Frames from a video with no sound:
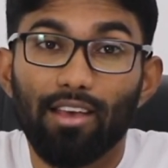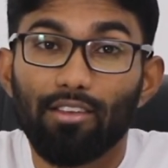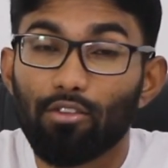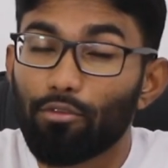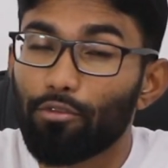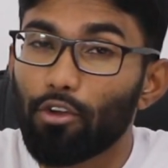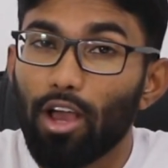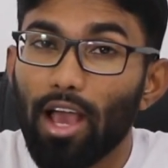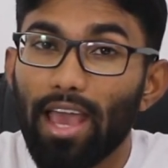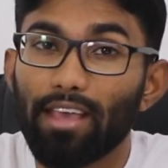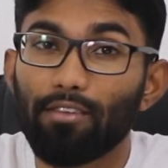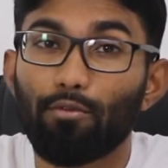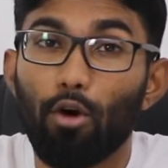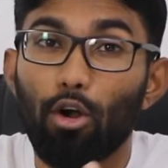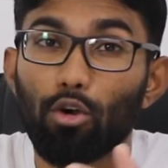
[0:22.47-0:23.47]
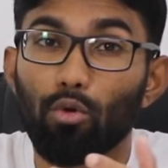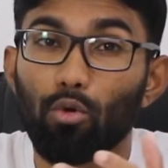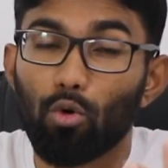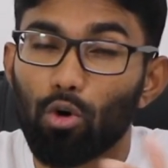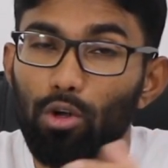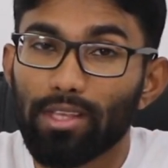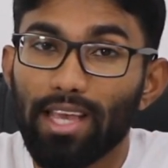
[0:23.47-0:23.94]
So if you guys want to
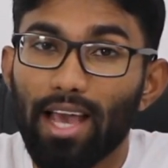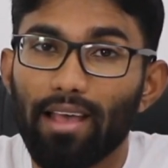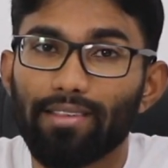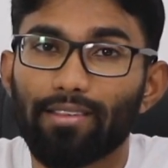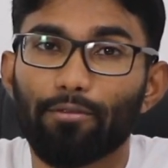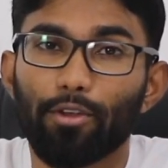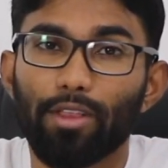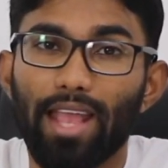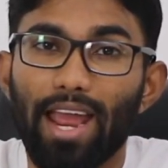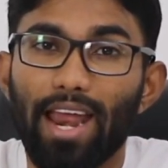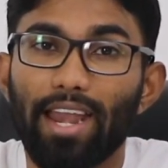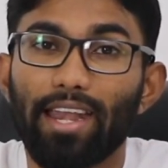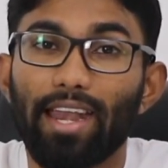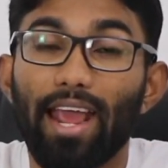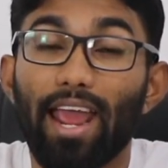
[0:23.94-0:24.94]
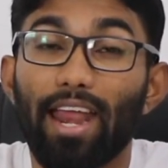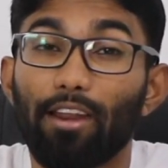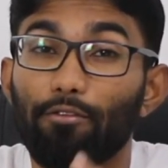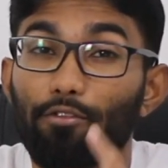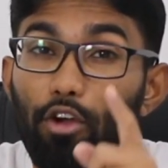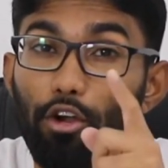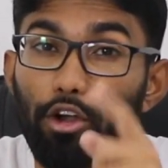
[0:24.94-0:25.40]
know the answer for that, and
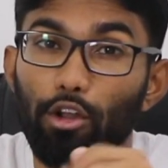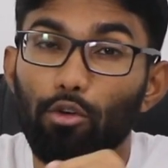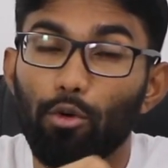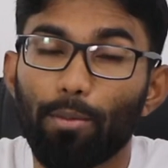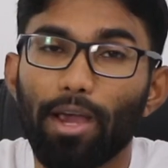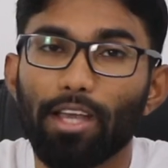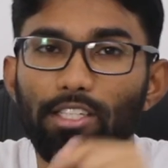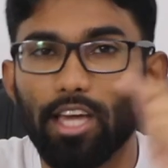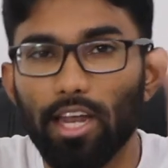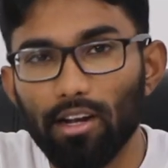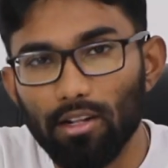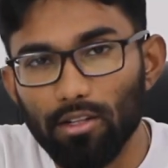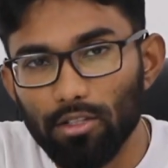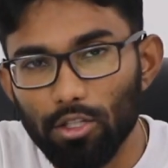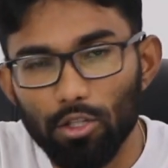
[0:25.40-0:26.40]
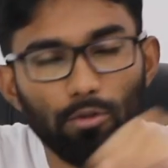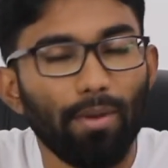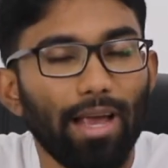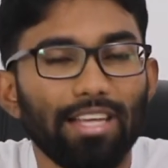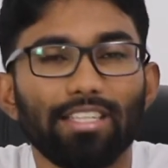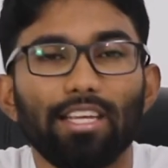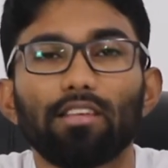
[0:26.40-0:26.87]
if you are new to my channel,
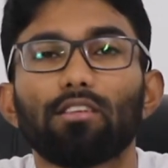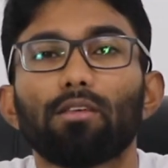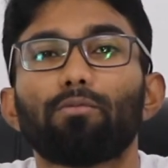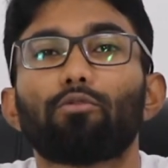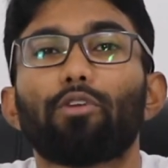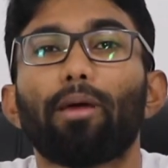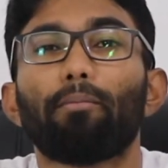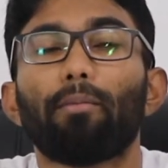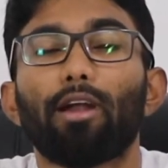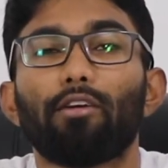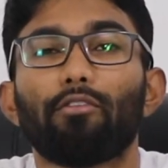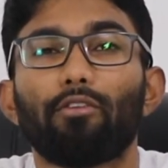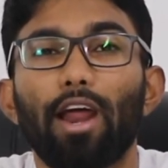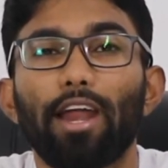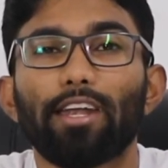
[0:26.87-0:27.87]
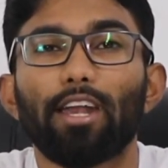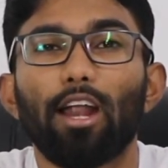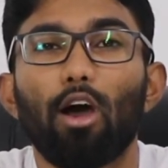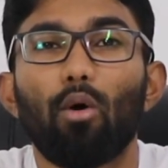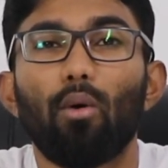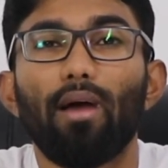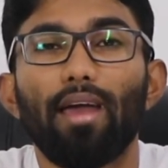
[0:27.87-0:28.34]
smash that subscribe button right now.